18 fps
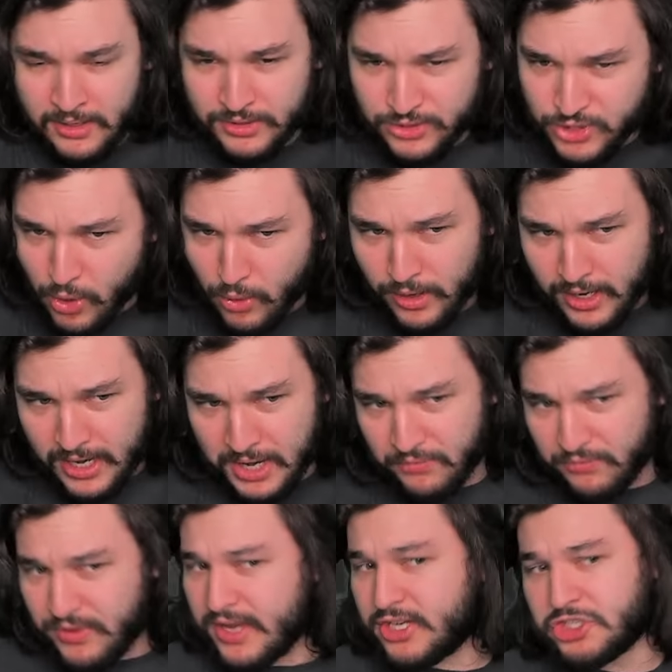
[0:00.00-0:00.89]
So
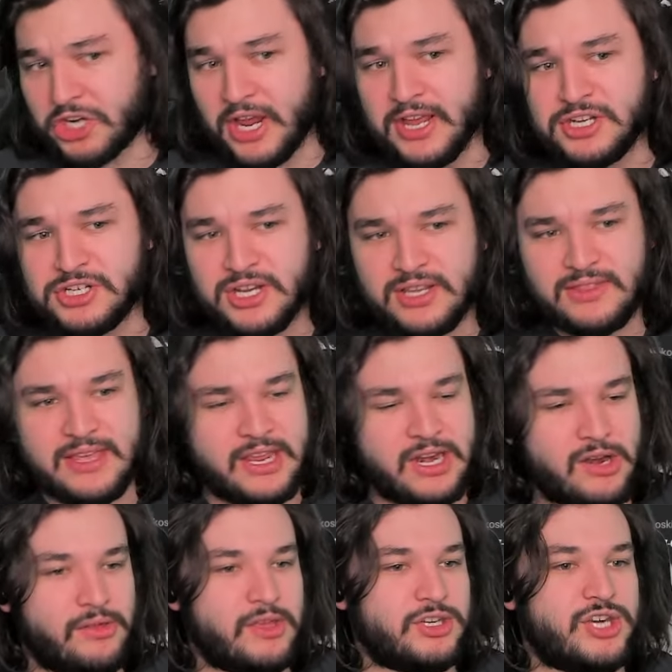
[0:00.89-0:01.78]
if they change it, then
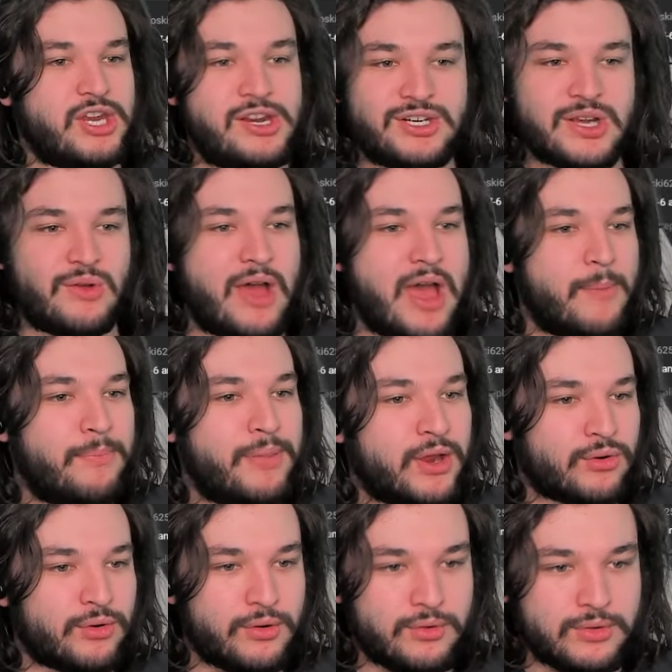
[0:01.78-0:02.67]
you know they change out
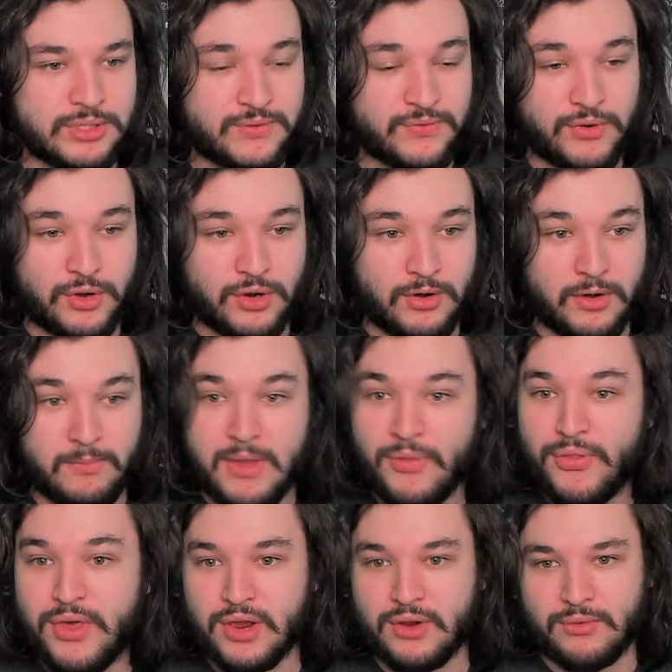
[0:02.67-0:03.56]
epic runes for
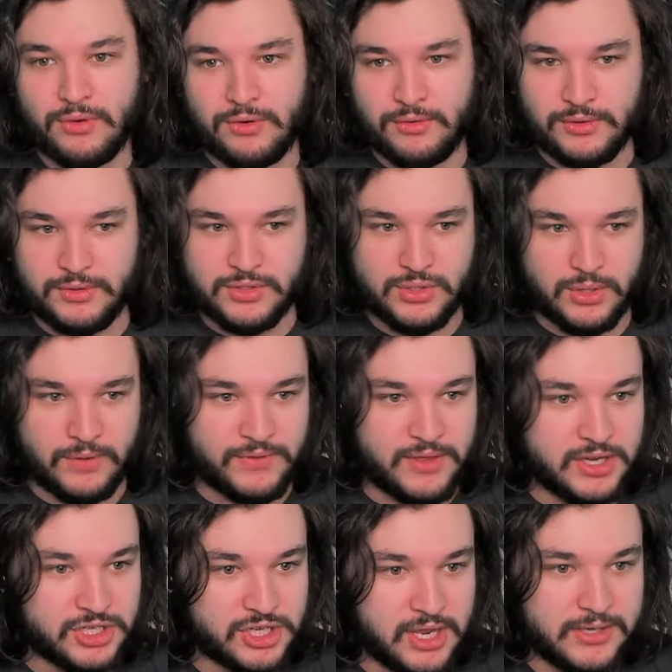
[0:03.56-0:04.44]
mythic runes, or if
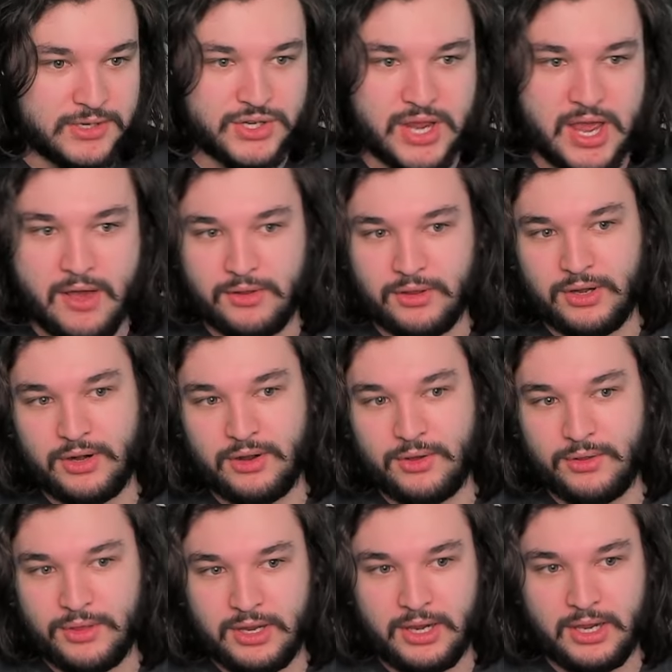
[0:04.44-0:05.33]
they change out, you
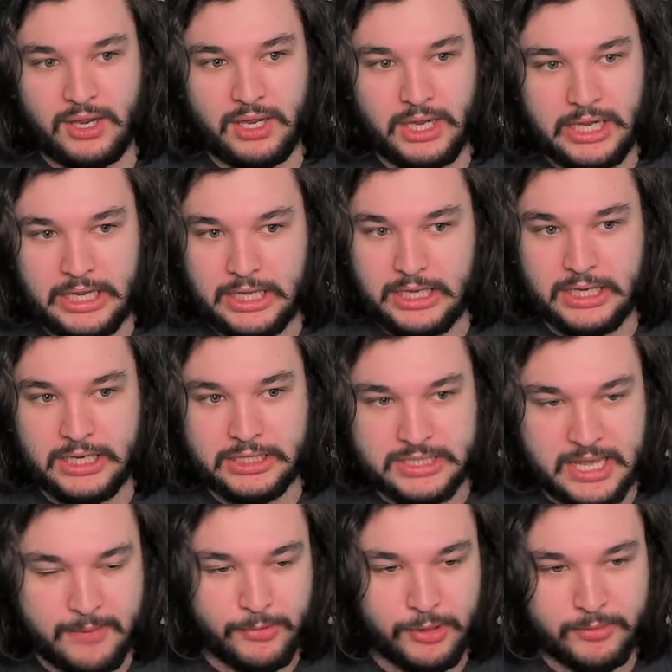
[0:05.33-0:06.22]
know, the uh,
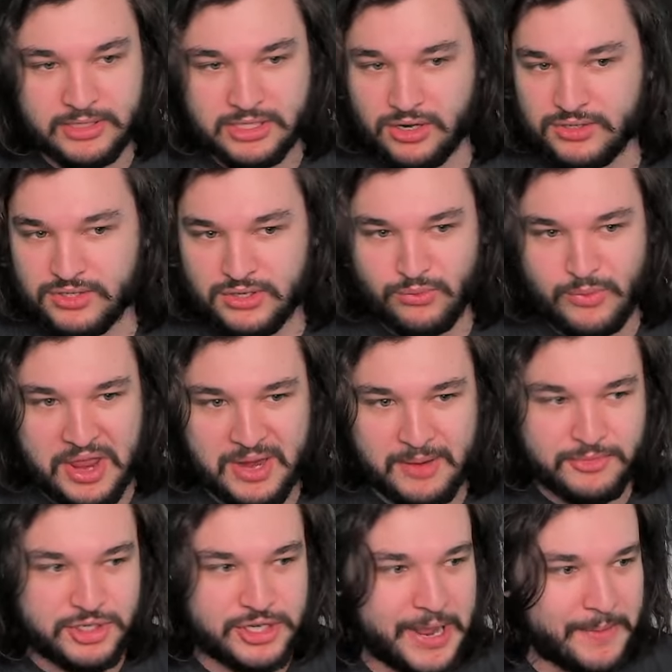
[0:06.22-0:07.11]
tempering materials and
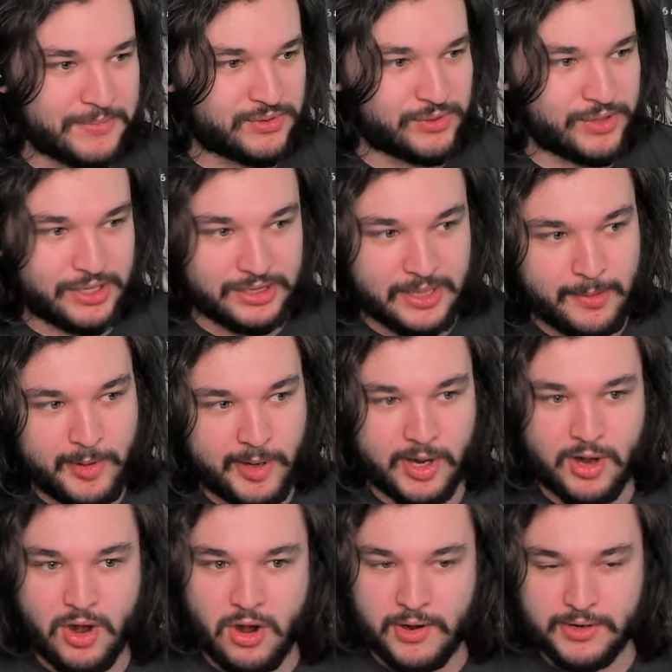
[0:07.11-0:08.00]
random gems for like
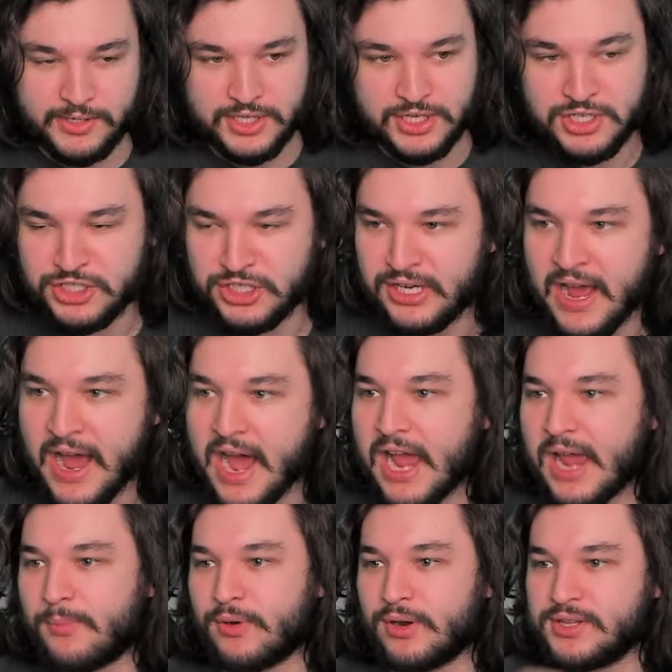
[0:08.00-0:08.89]
limited cards and gene
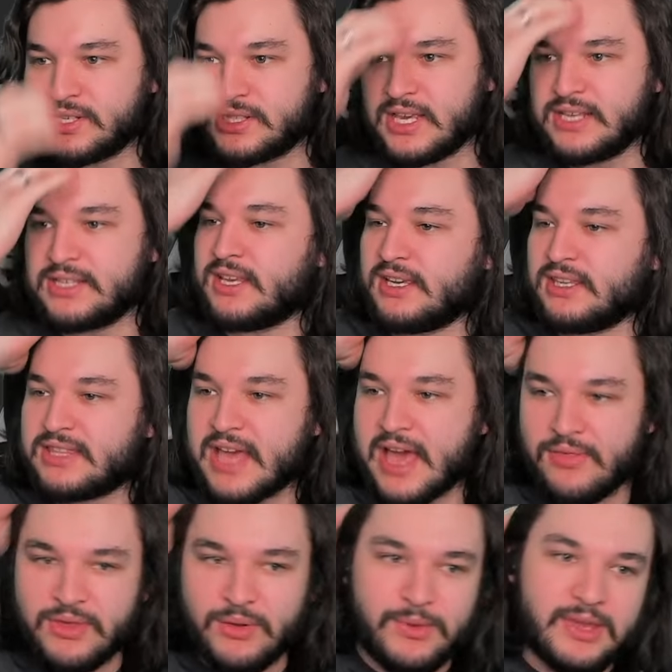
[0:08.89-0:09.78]
hybrids and things like
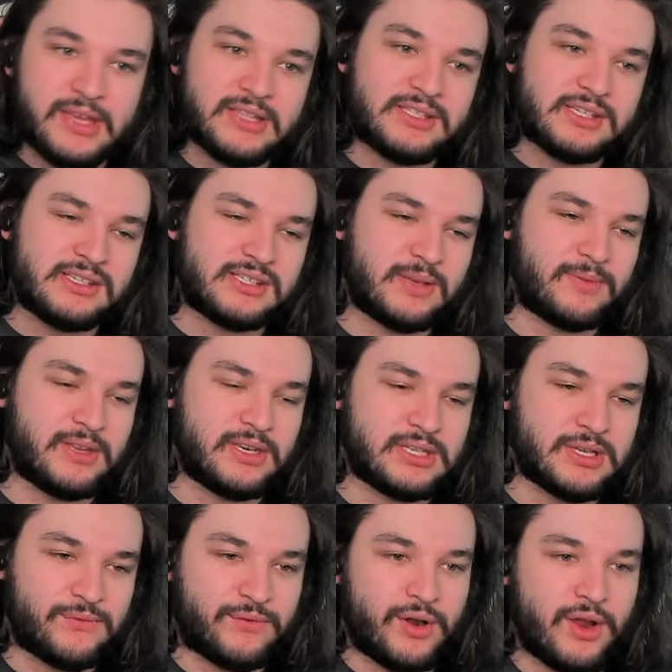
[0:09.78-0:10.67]
that, then we could see something
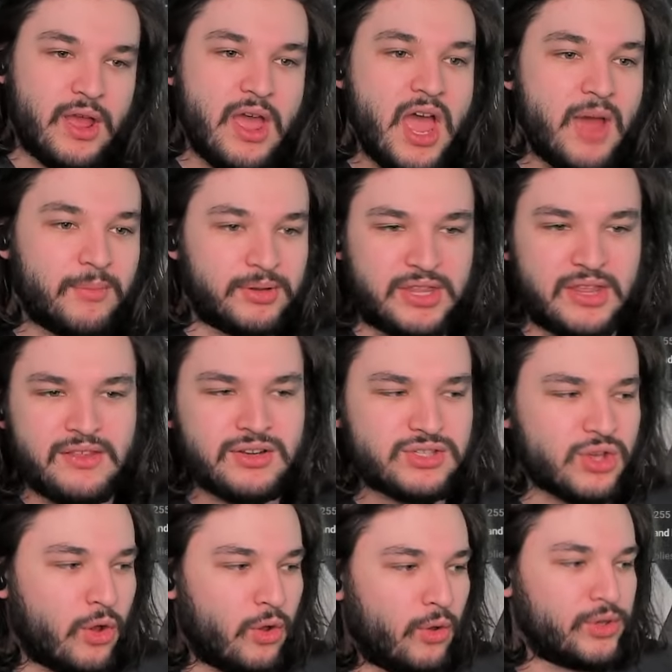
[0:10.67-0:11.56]
different. But then
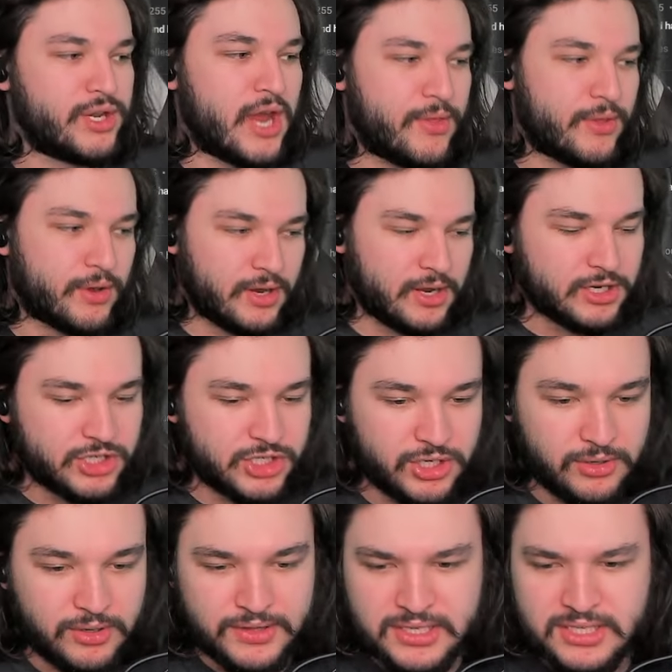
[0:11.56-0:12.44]
there's a whole nother
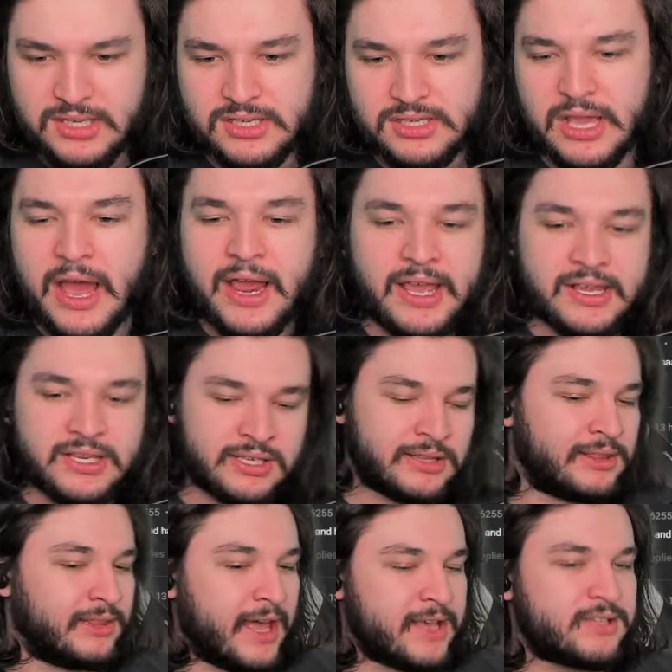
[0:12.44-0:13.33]
issue, and this is I guess
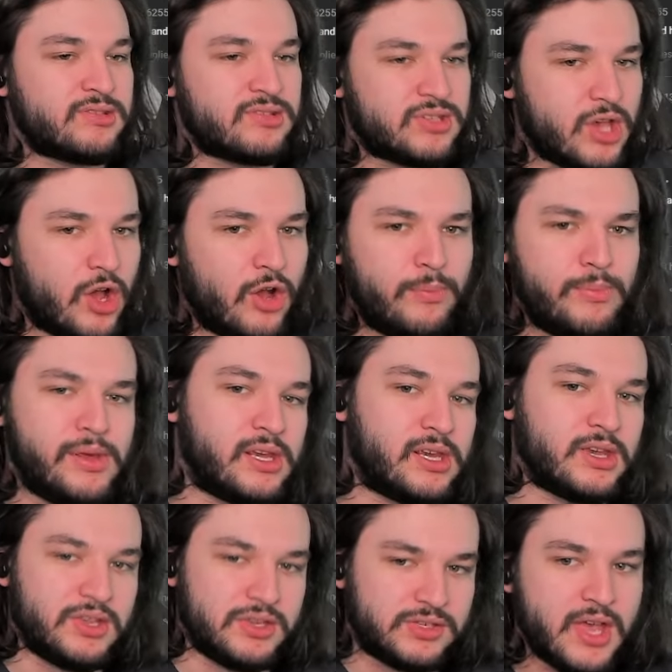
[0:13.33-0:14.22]
less so
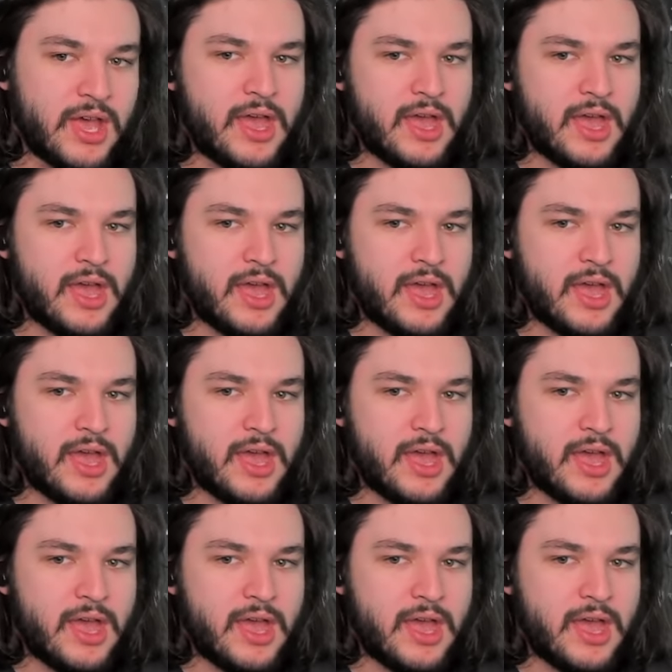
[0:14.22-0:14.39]
because